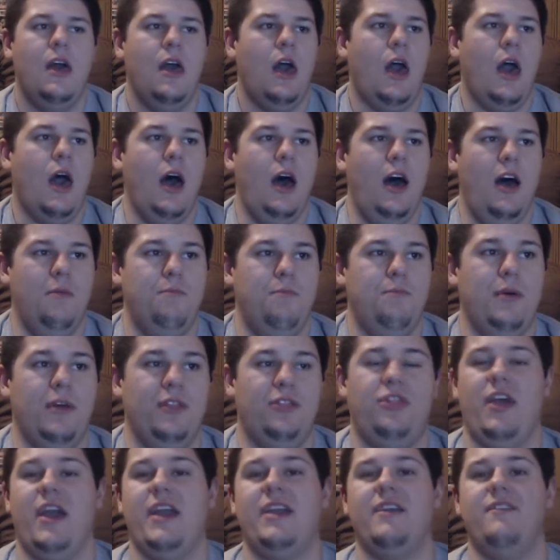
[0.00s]
But
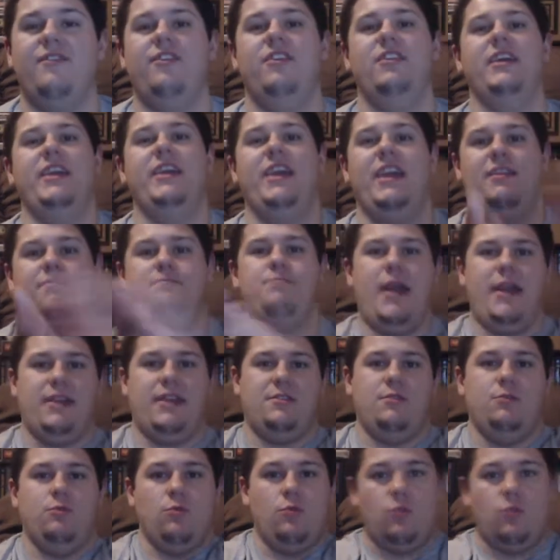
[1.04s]
thankfully it picked